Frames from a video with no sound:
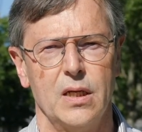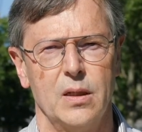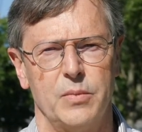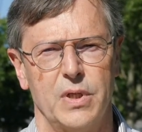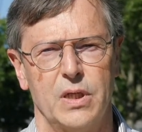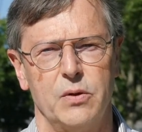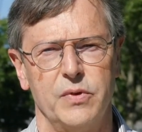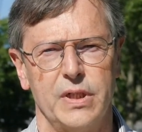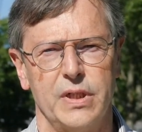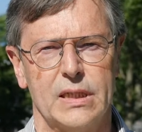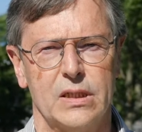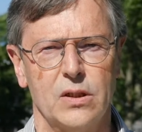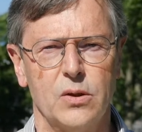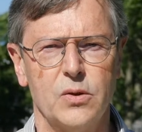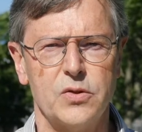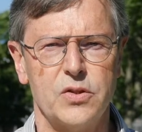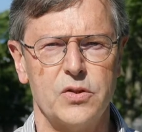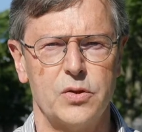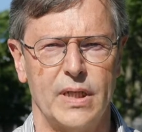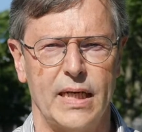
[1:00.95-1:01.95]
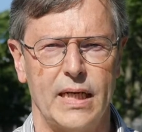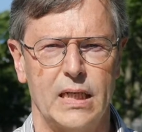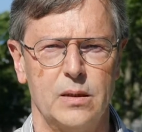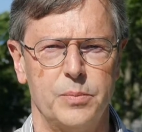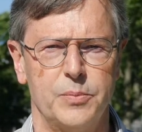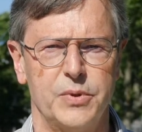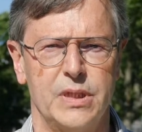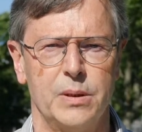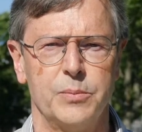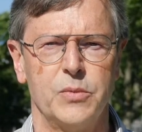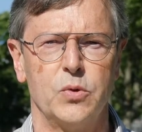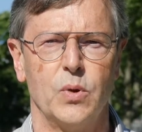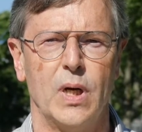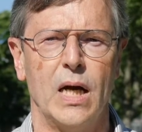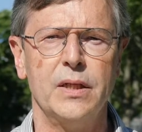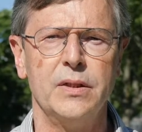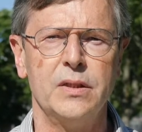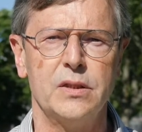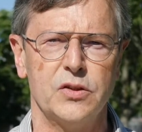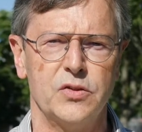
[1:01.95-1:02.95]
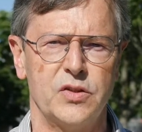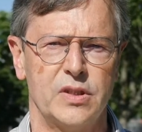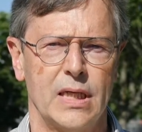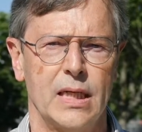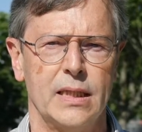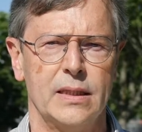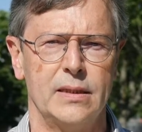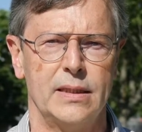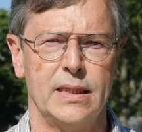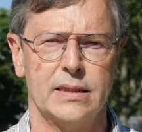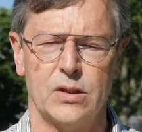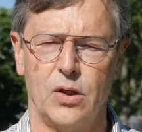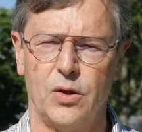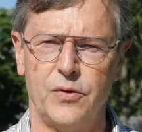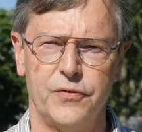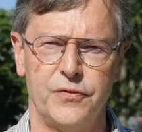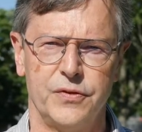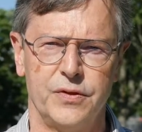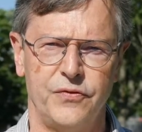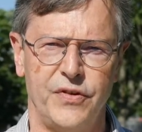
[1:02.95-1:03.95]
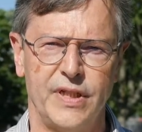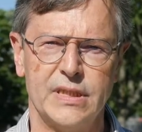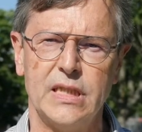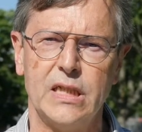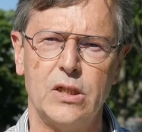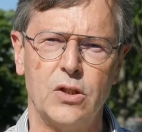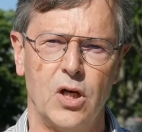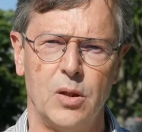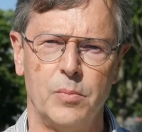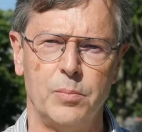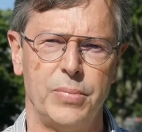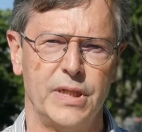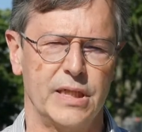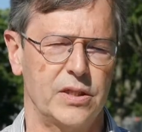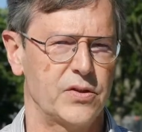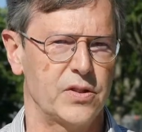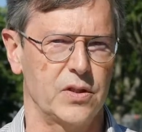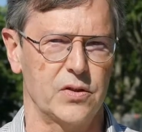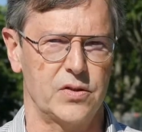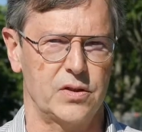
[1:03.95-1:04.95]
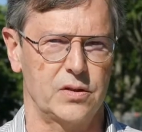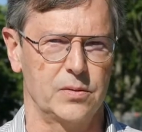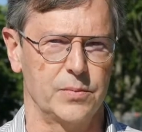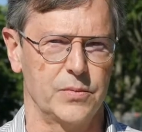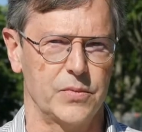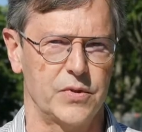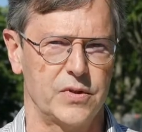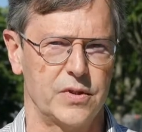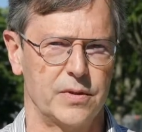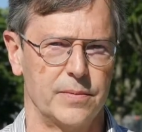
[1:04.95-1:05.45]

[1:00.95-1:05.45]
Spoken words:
but we also help them to understand their often very complex systems.